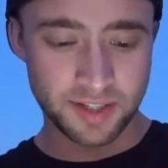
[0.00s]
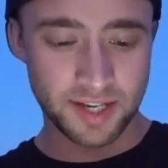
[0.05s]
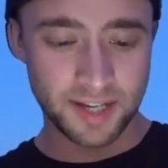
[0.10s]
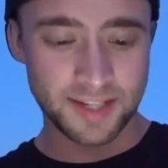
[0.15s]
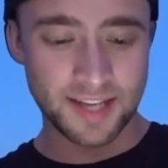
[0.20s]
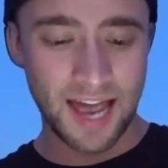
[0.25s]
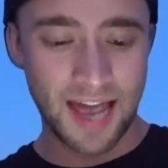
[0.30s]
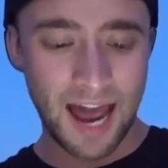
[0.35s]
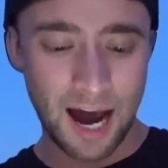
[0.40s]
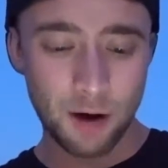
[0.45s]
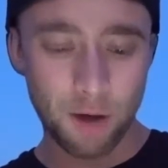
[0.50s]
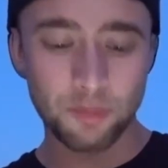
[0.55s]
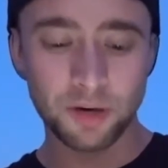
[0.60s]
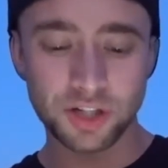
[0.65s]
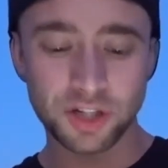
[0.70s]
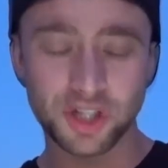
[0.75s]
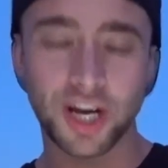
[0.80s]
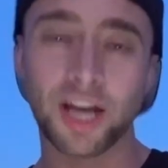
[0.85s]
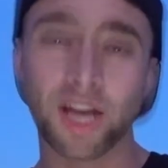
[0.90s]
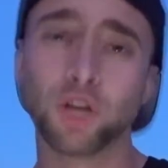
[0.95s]
says, how
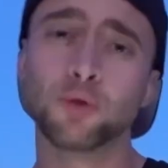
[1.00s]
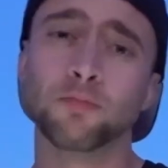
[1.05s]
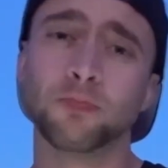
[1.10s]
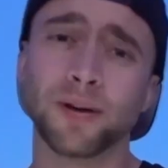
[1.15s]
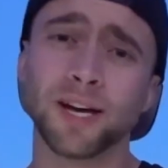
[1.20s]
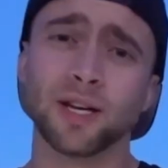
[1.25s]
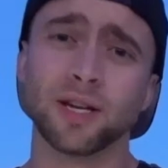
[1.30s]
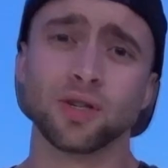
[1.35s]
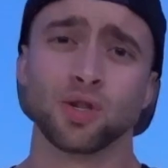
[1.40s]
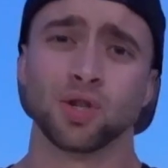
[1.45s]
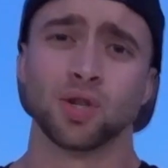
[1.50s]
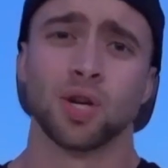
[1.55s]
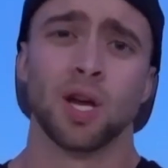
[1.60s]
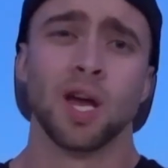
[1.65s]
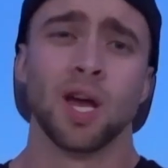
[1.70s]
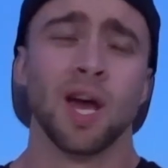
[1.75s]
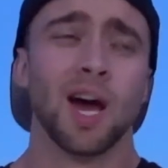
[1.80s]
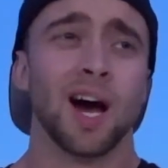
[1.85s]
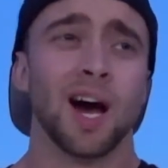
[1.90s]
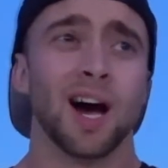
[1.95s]
much can you bench?
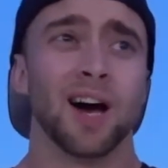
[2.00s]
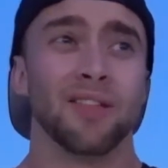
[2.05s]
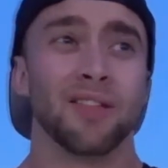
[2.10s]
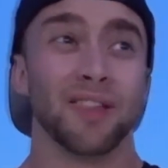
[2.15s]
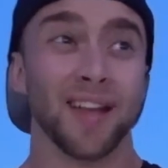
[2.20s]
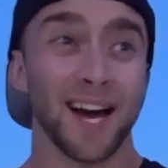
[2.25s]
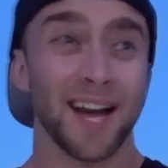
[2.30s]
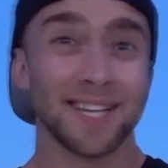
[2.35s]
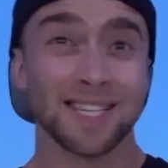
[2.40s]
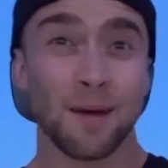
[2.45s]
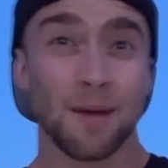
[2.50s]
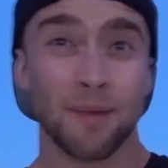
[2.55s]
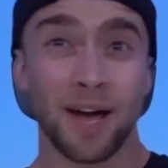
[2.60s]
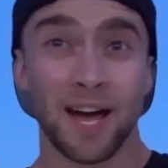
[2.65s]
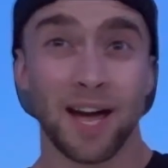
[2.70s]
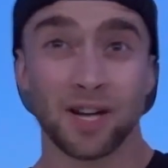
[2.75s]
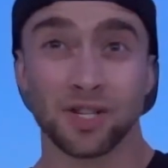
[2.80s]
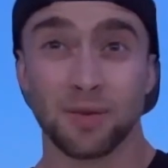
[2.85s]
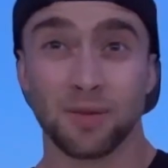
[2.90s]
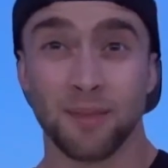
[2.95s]
The last time I
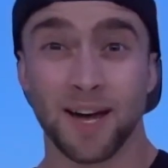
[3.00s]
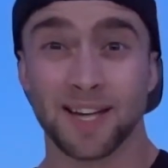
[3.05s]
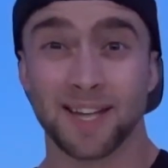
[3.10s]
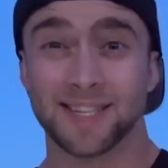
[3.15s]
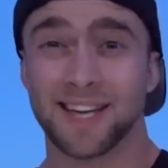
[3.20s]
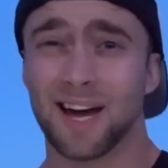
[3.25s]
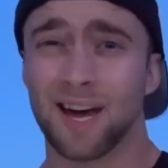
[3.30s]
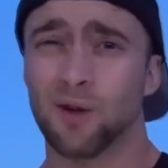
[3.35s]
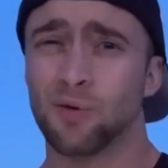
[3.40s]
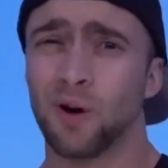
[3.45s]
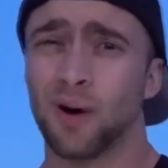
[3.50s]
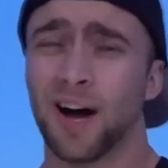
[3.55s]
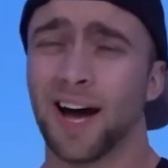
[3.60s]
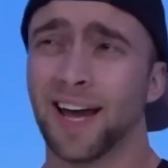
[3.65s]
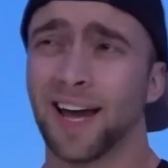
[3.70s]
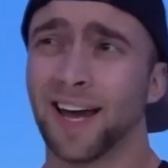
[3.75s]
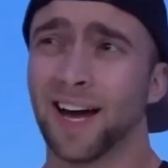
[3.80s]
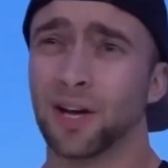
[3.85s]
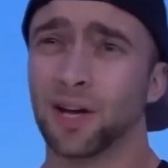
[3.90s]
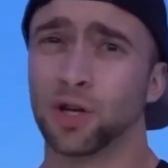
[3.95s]
actually maxed out,
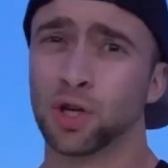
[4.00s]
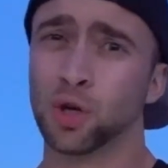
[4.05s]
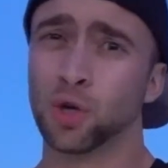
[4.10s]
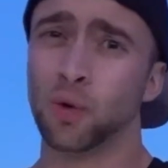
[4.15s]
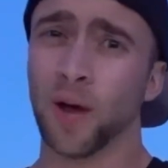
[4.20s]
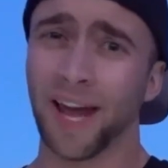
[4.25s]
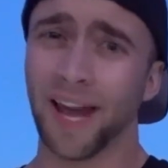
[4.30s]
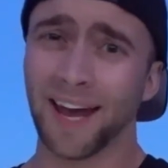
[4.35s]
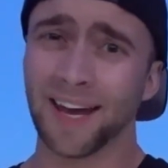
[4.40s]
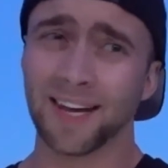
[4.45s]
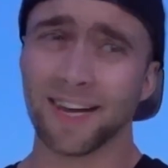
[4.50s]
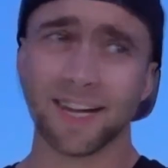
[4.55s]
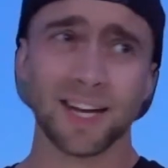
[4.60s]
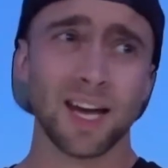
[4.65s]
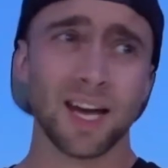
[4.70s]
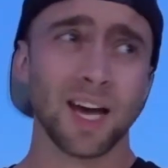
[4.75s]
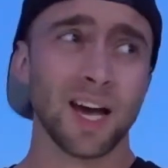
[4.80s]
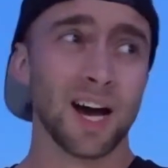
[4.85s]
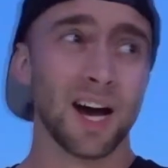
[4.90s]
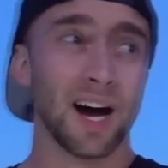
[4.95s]
I got 280,
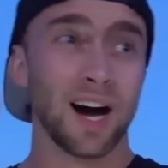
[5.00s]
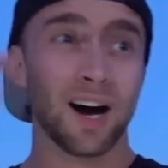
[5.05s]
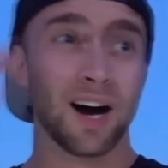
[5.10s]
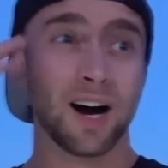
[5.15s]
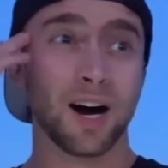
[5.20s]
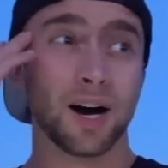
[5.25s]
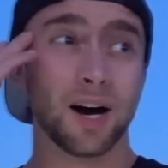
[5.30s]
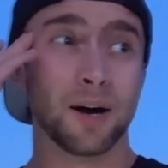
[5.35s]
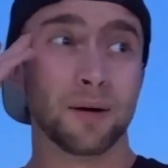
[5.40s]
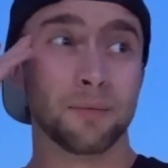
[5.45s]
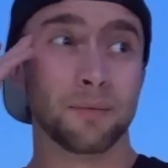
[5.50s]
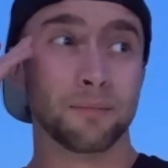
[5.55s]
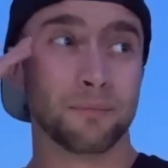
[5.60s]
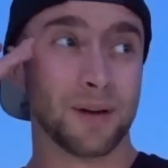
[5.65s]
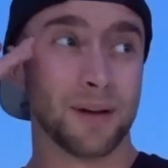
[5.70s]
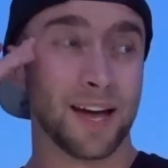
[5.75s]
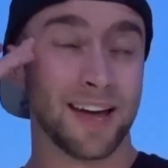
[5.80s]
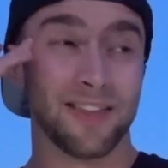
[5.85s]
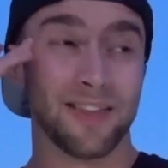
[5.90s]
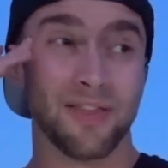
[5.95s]

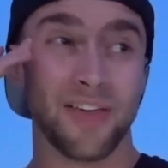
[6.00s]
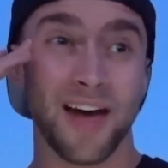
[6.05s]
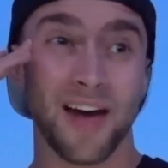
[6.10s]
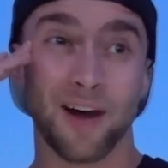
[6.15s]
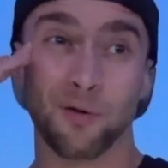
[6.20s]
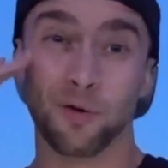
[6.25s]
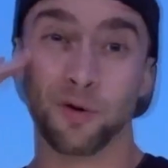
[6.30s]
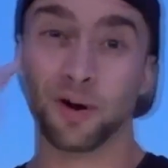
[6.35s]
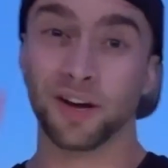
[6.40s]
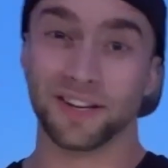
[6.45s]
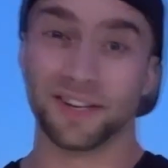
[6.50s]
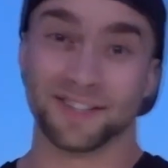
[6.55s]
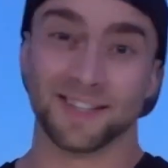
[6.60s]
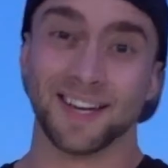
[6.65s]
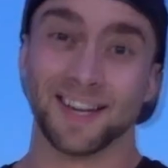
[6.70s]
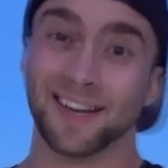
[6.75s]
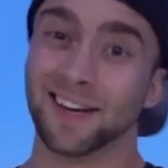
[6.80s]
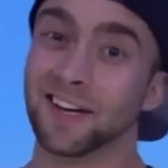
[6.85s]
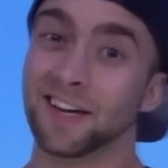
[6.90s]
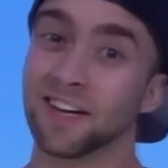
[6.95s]
and that was
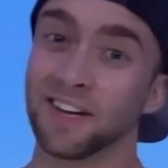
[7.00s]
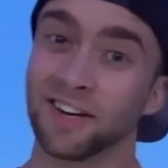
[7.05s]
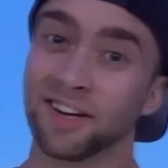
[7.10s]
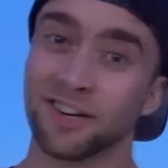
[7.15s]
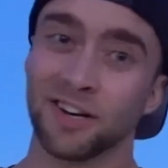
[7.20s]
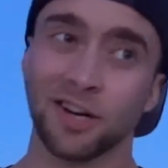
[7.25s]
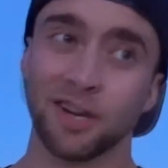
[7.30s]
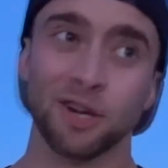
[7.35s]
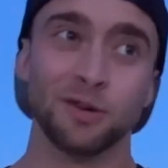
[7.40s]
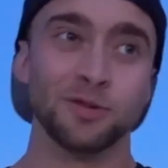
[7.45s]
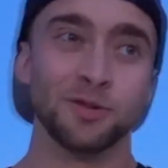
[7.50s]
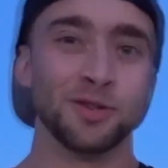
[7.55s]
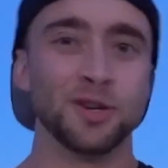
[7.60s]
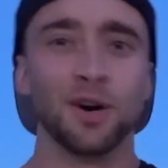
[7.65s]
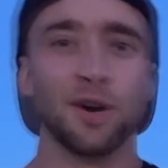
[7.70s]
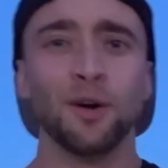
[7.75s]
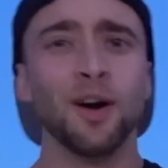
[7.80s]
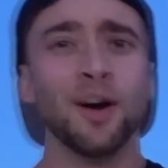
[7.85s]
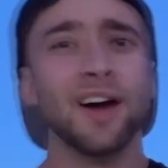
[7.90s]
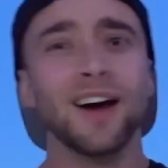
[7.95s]
like a year ago,
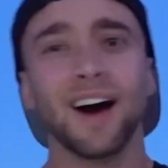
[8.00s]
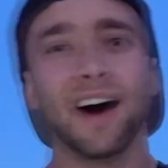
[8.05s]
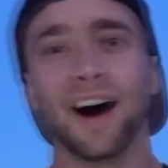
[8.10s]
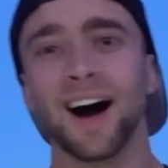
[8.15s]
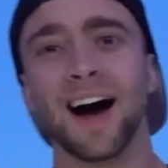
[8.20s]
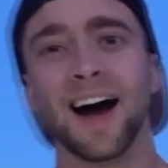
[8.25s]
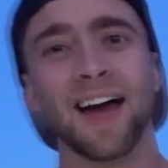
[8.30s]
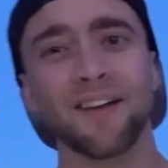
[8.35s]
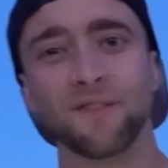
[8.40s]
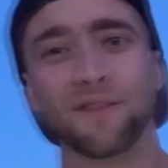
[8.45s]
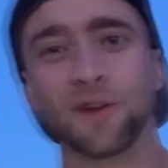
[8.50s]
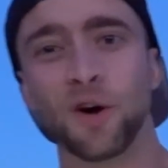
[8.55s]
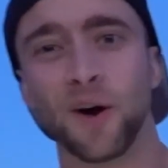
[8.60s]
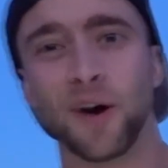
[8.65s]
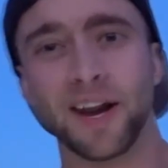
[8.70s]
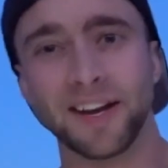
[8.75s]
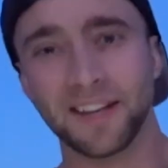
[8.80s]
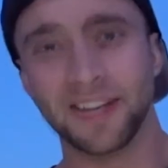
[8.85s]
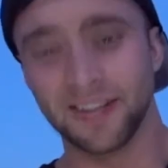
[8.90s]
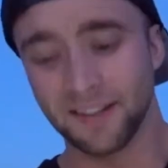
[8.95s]
so I have no
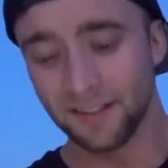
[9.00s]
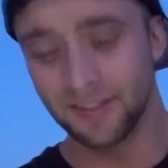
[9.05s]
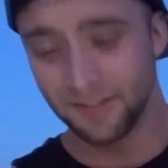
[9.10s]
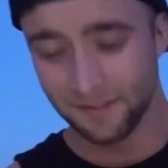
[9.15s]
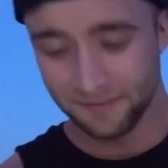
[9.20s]
idea.